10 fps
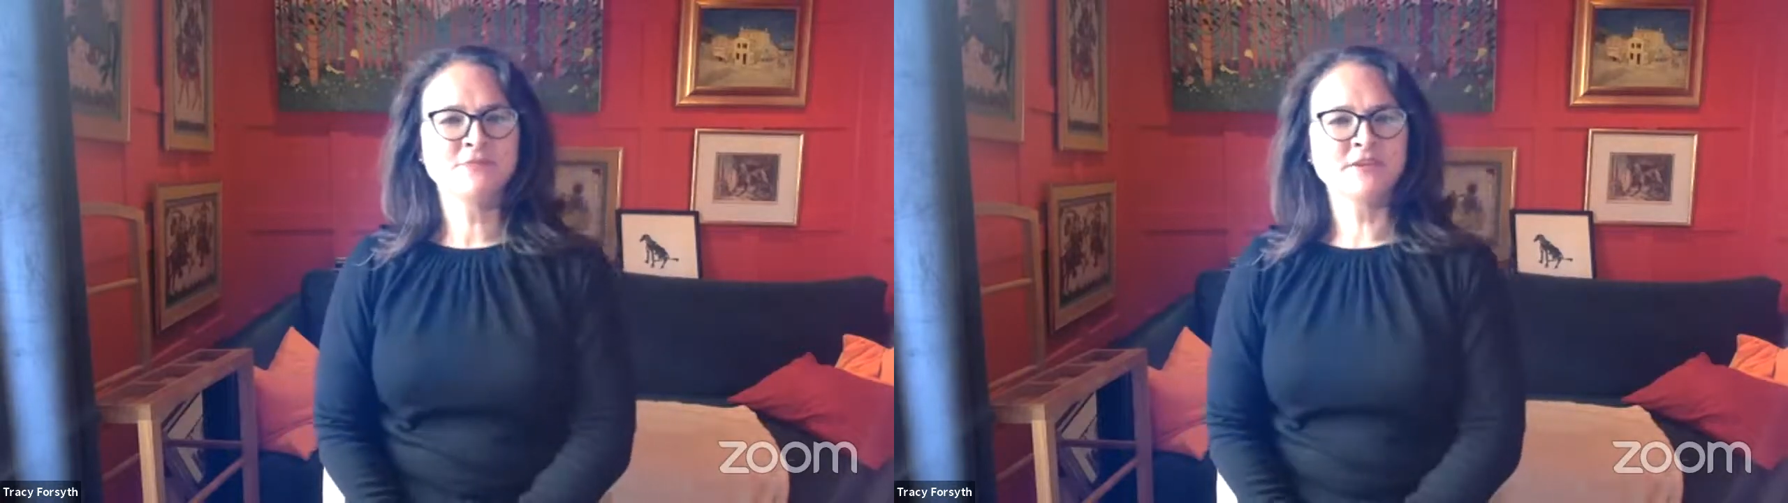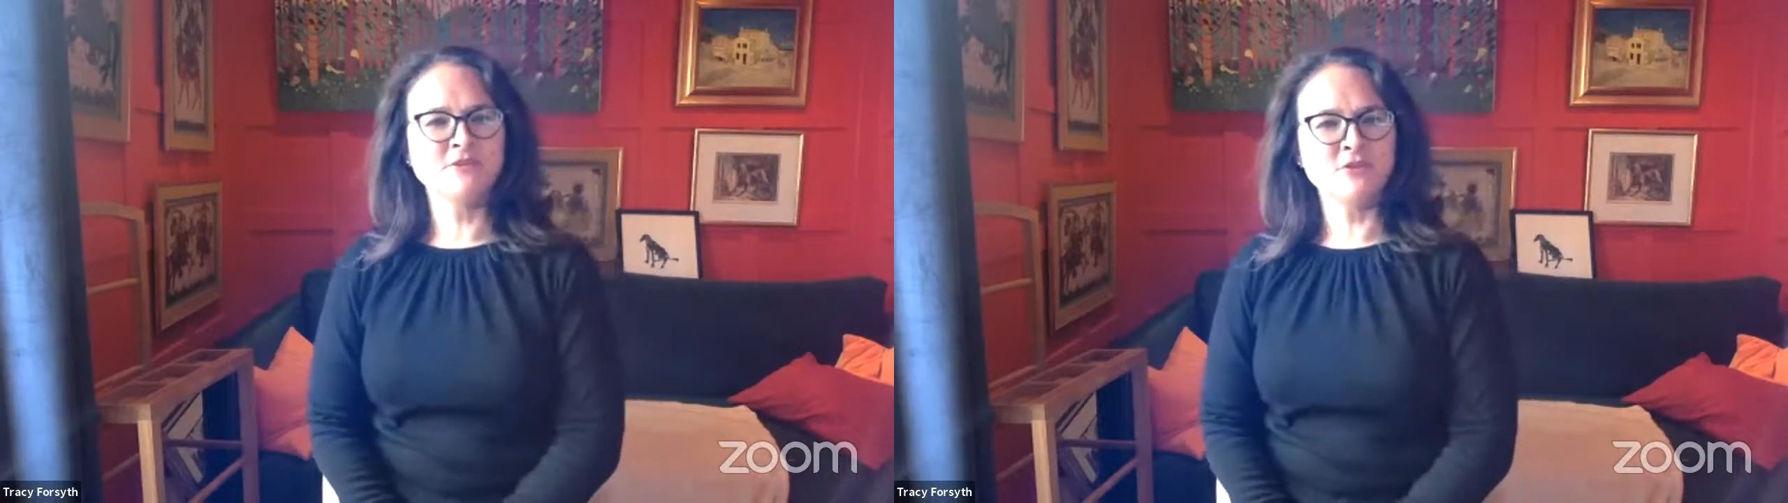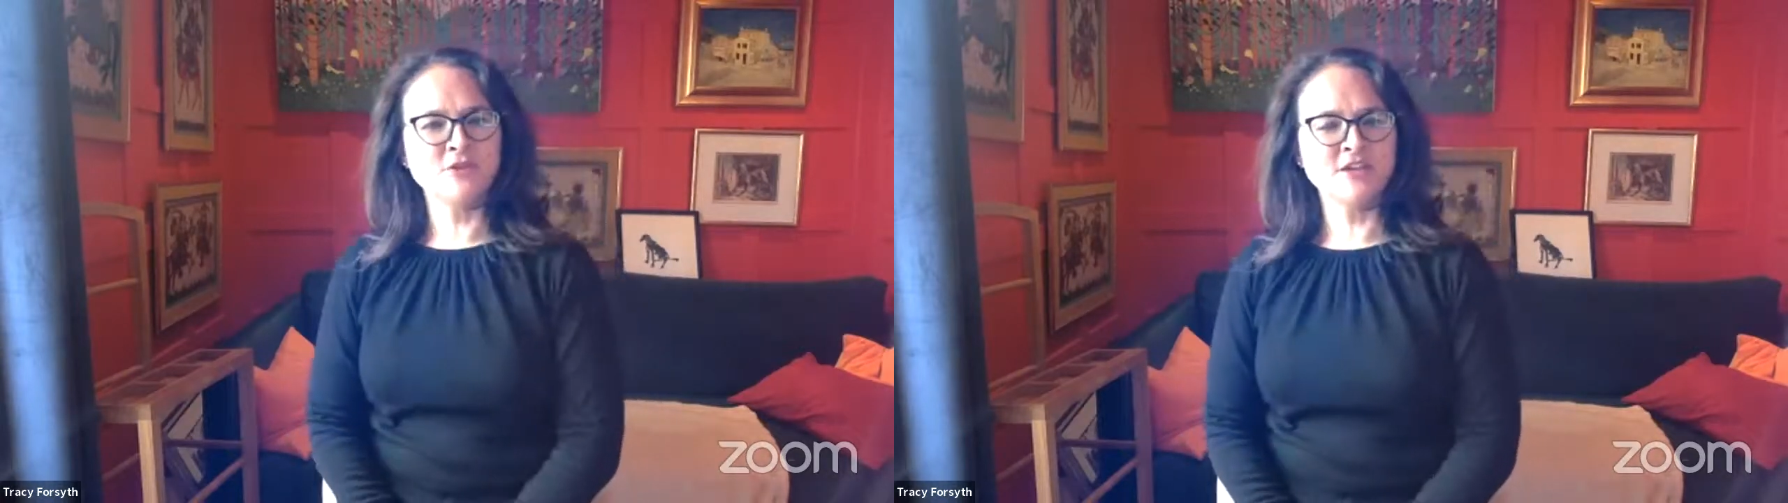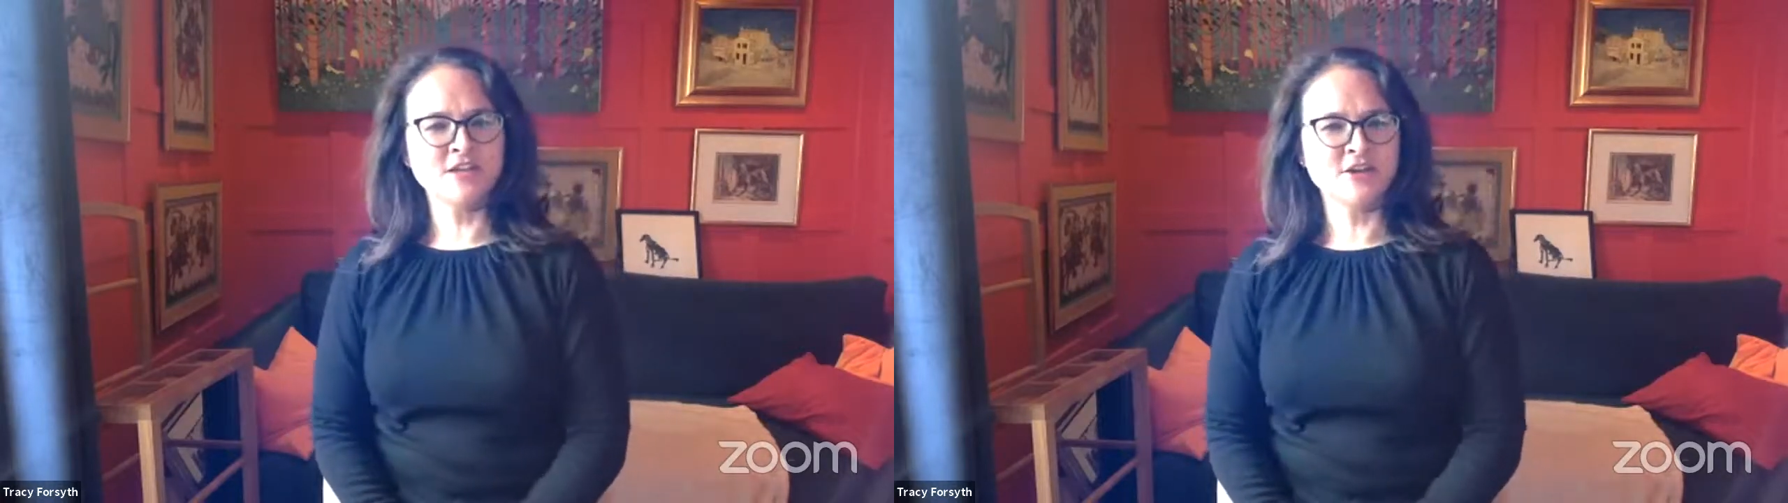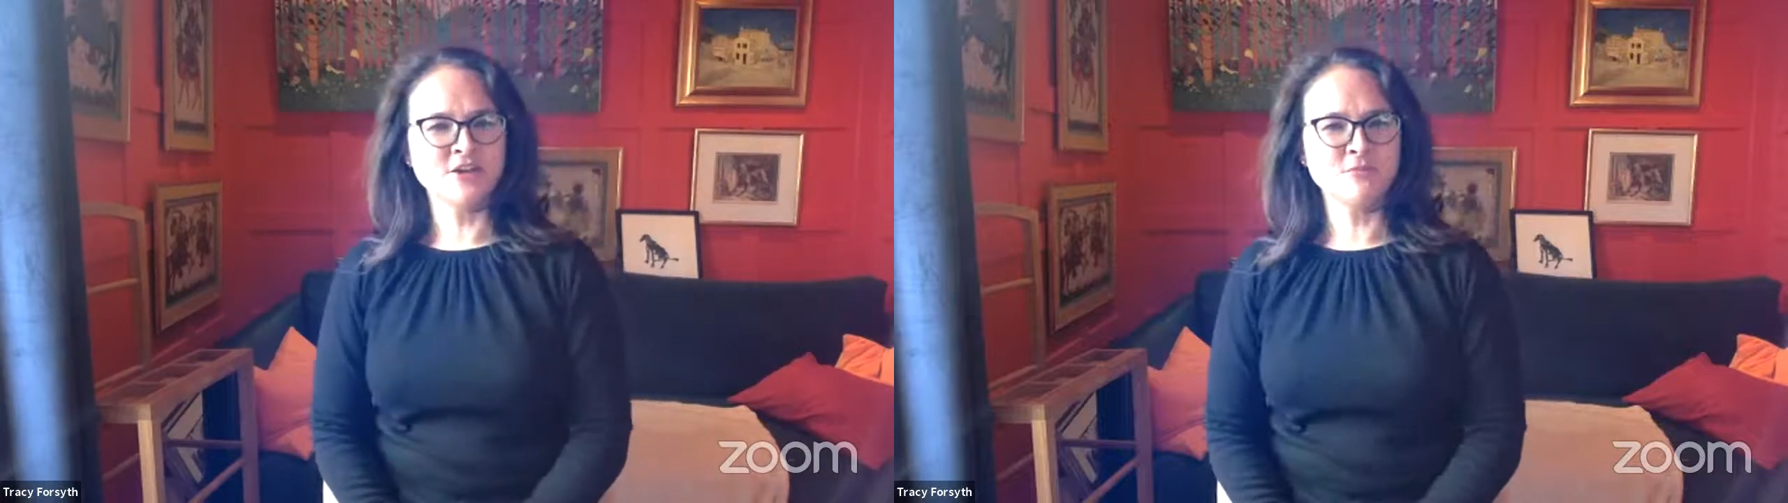If you
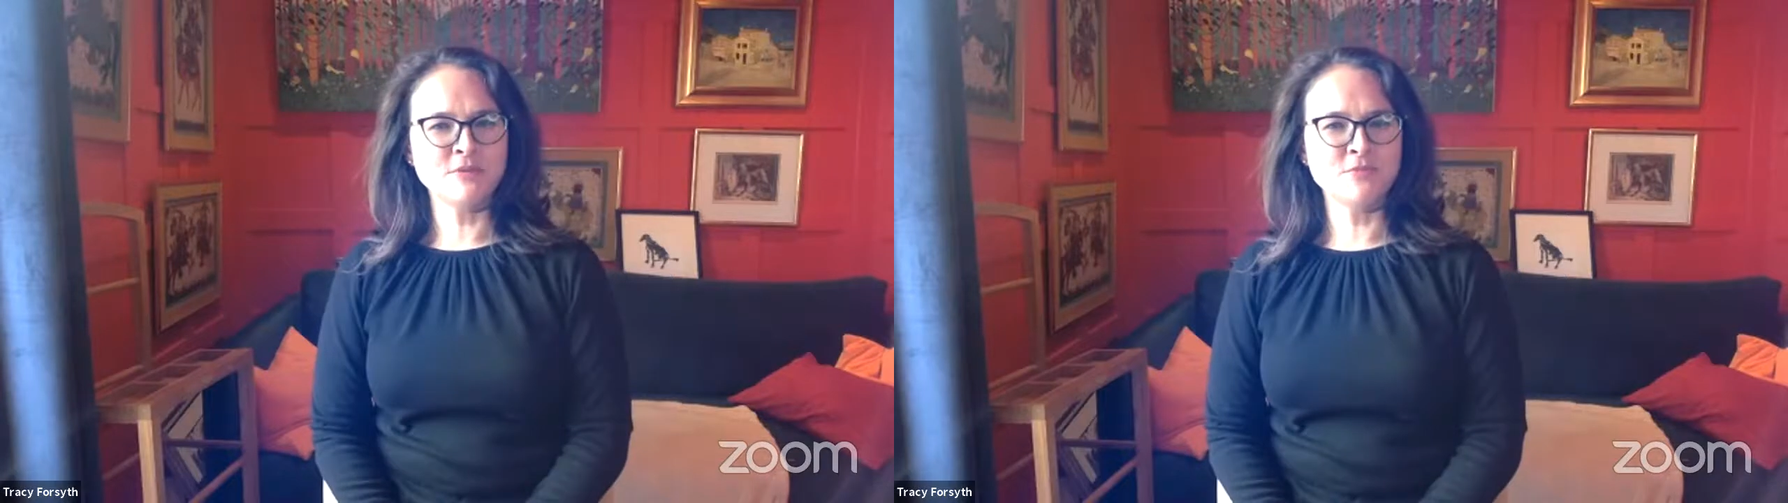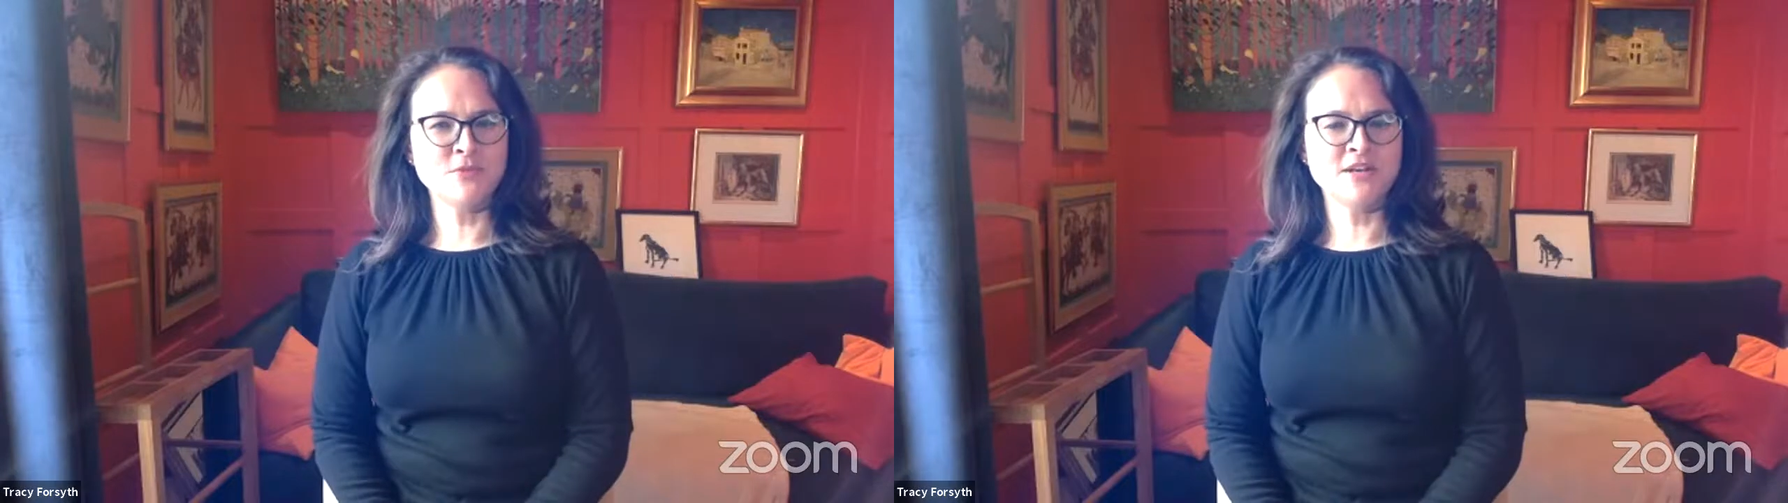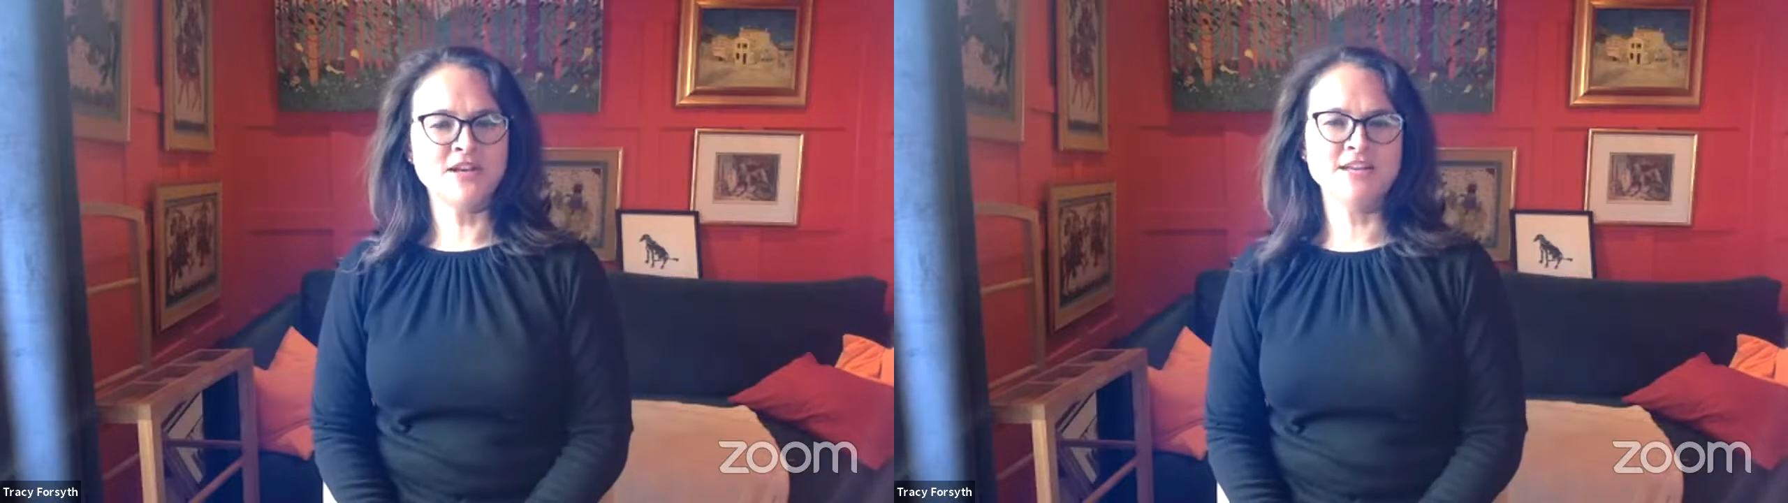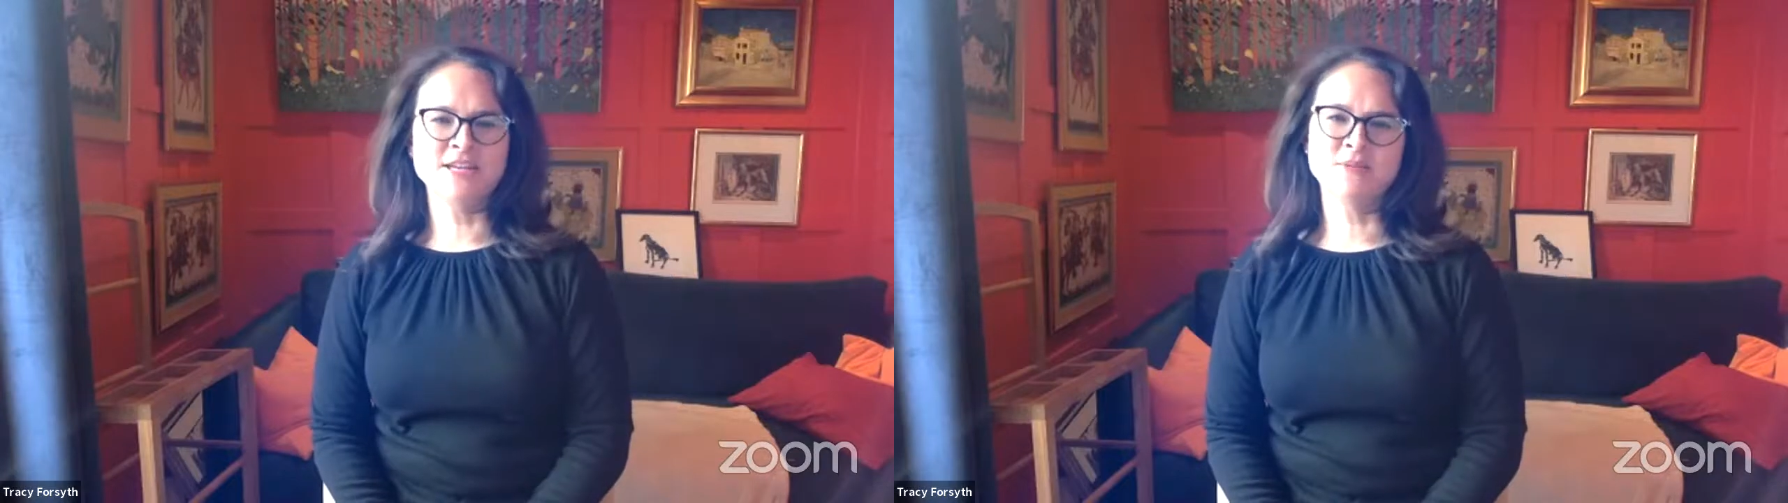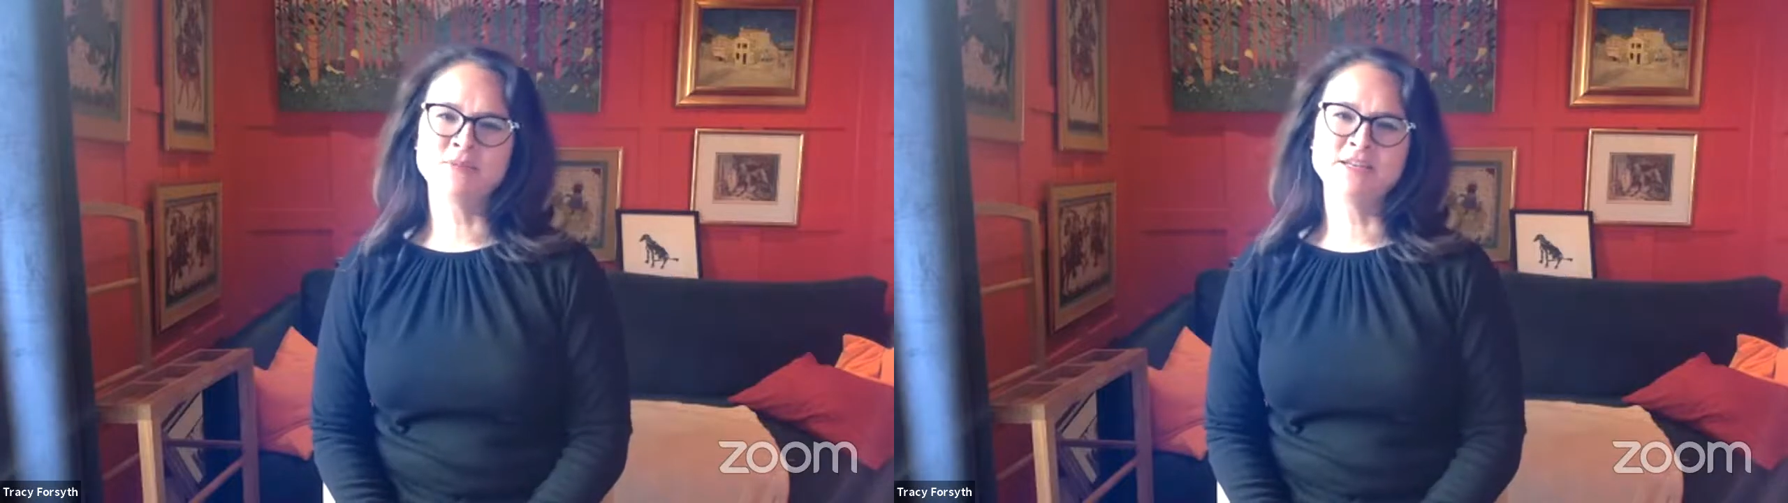think other people would like it,